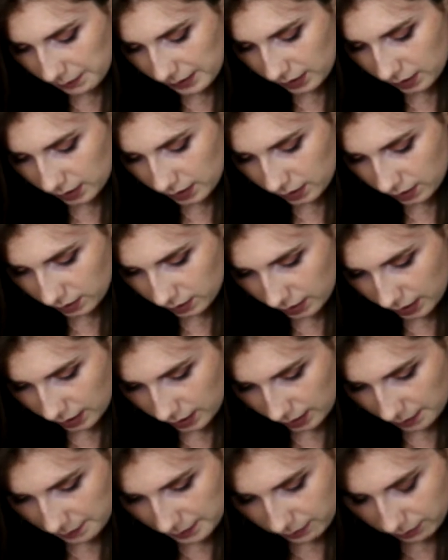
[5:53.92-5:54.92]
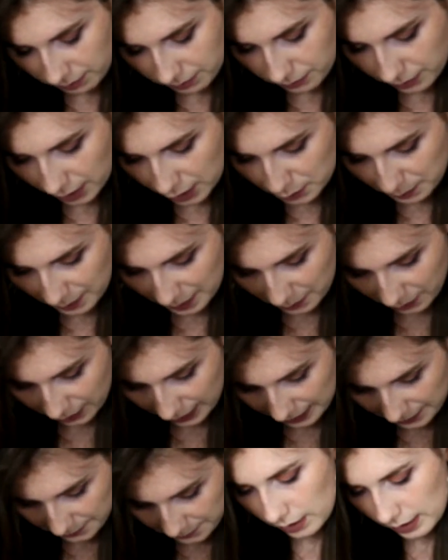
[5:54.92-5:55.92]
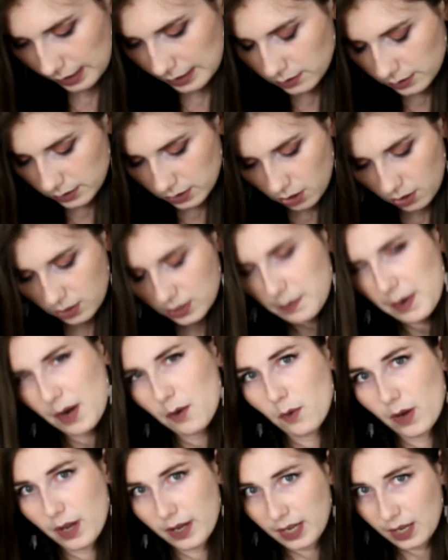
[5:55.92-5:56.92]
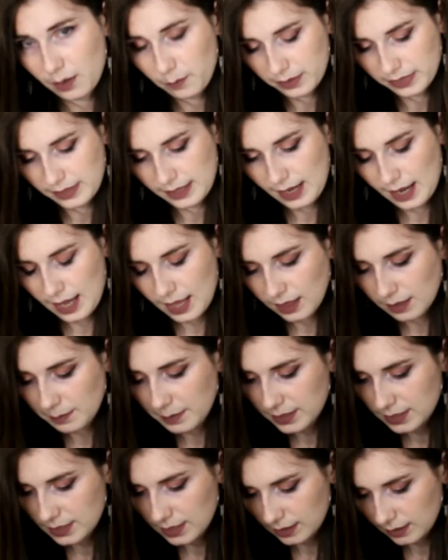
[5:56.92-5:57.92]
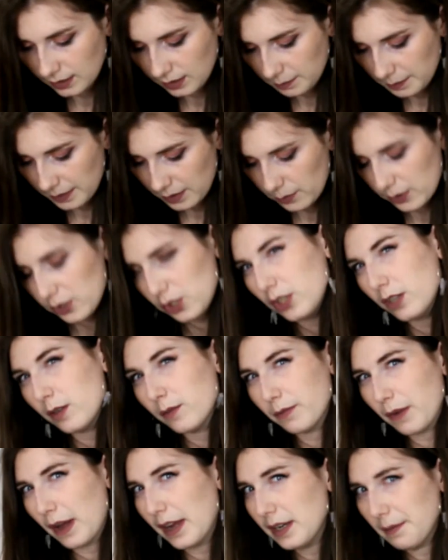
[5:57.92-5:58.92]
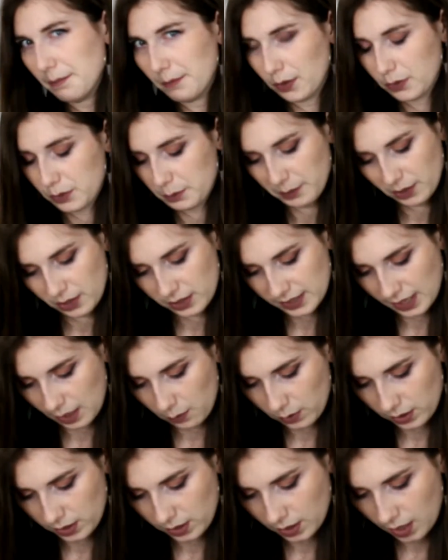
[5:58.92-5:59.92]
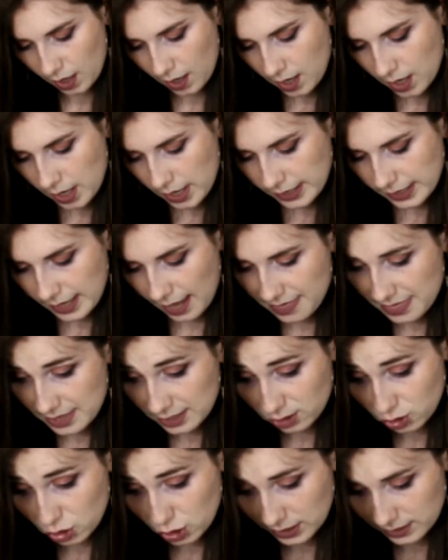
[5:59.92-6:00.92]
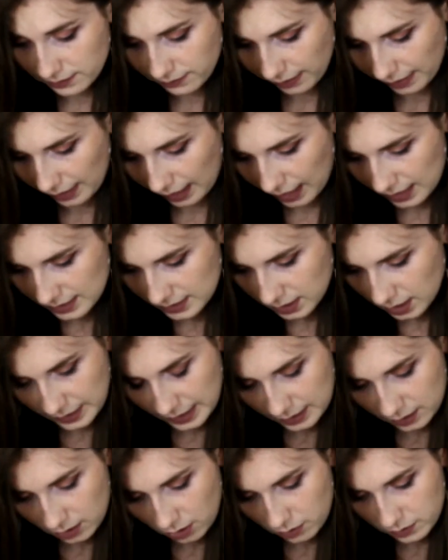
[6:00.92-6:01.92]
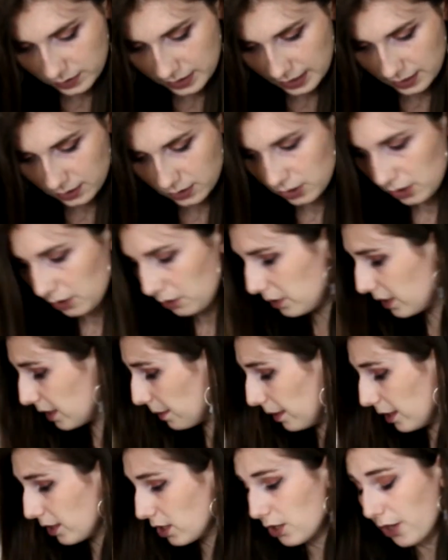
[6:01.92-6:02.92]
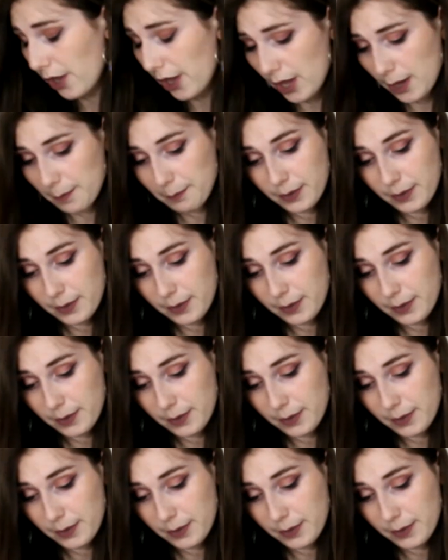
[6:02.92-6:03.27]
me refresh my brain. Okay, so it talks about working with the elements a little bit, which you can find in most books. I wouldn't get this just for that. It goes into, similar to the herb